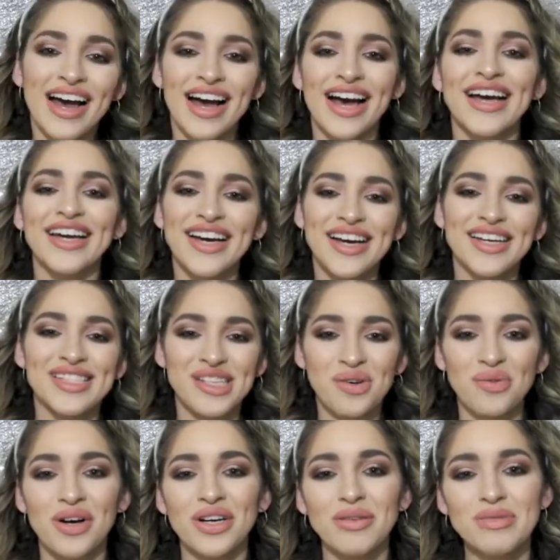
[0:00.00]
Hi guys,
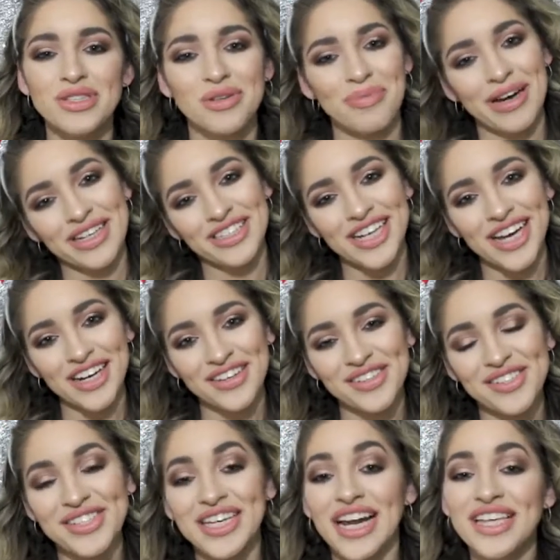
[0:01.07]
welcome to my
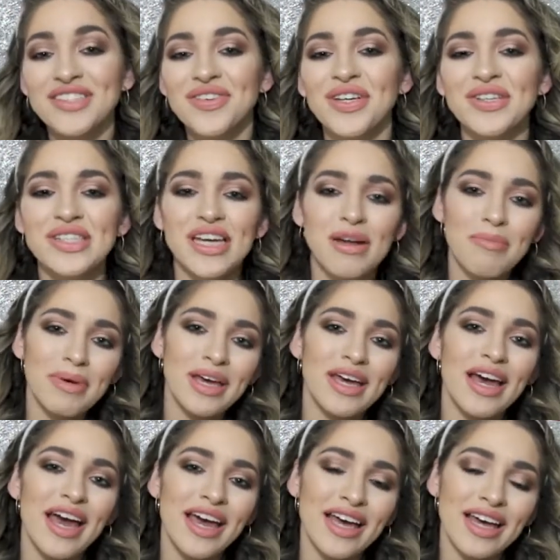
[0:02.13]
channel. Today's video is gonna
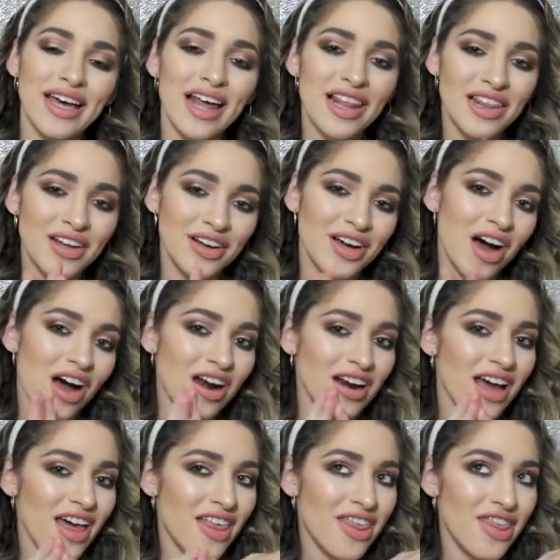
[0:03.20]
be a look
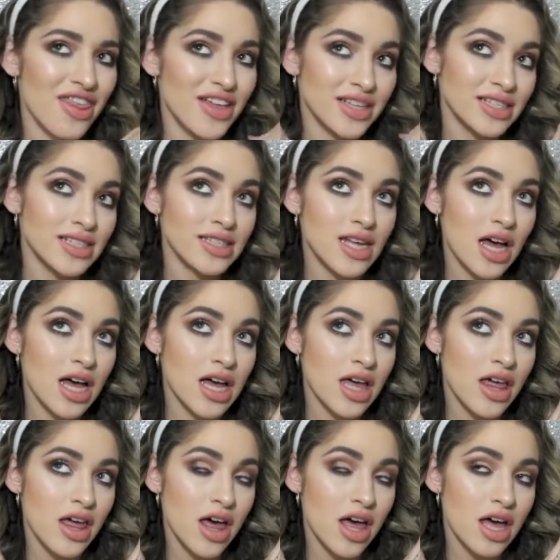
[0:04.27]
on this
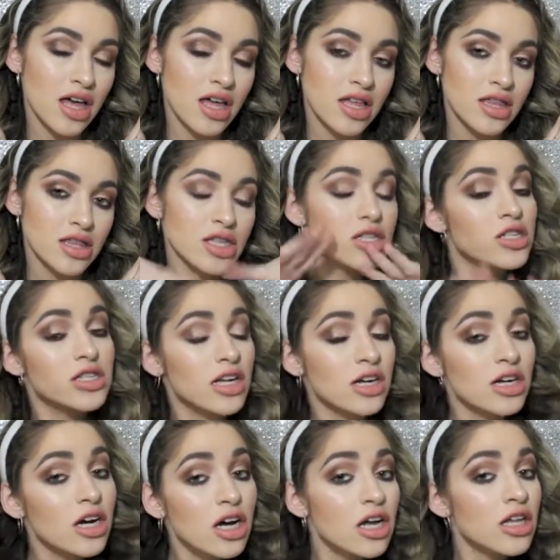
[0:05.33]

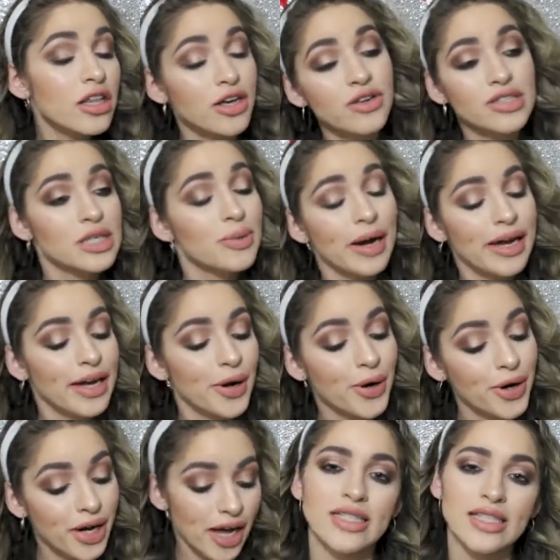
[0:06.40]
look that you see right
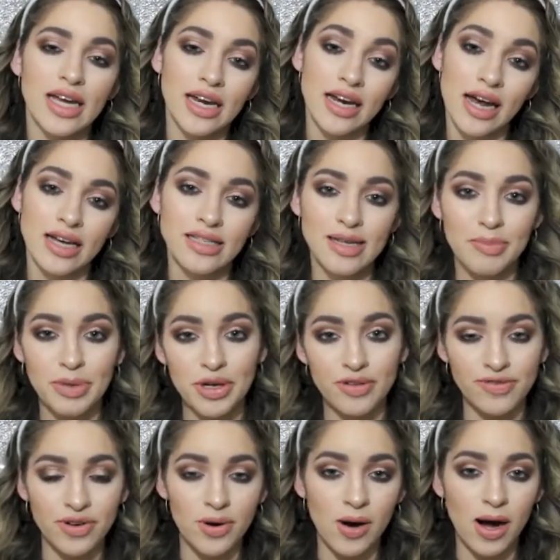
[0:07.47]
here. It's a nice,
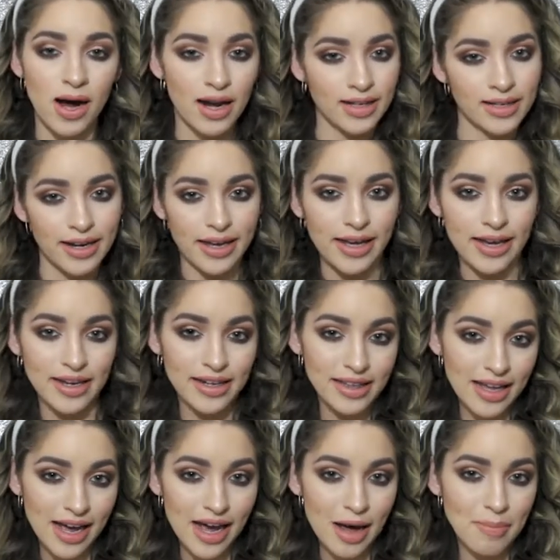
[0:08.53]
beautiful holiday
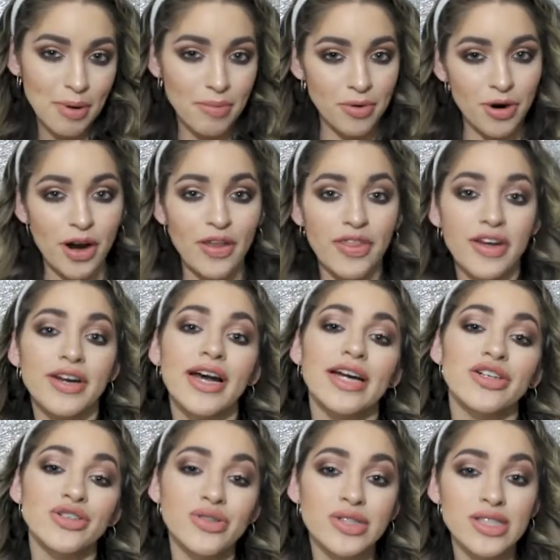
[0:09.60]
glam, but more on the
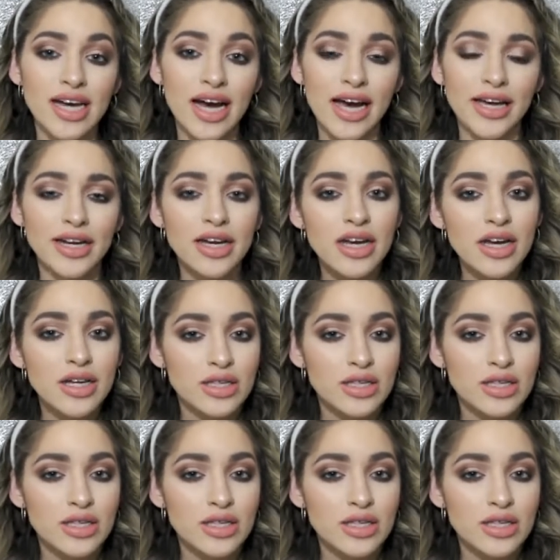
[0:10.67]
natural side.